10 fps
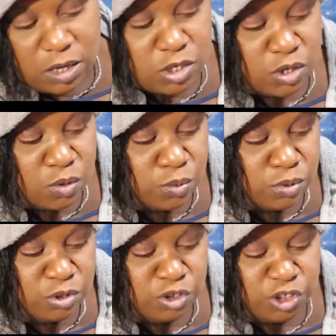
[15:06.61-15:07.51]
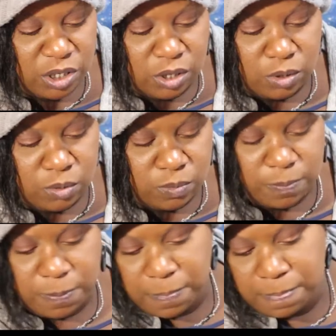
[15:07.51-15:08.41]
So Wunjo,
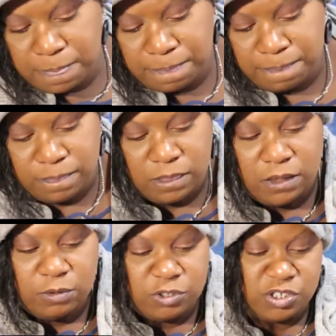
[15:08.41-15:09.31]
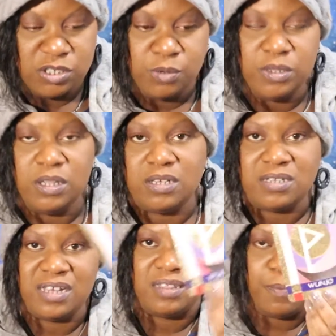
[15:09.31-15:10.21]
which is the one that
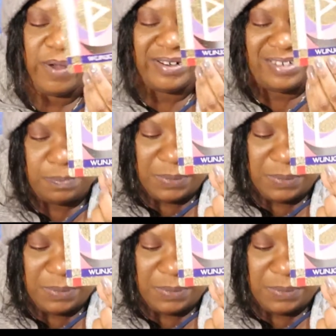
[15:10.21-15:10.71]
looks like the pointy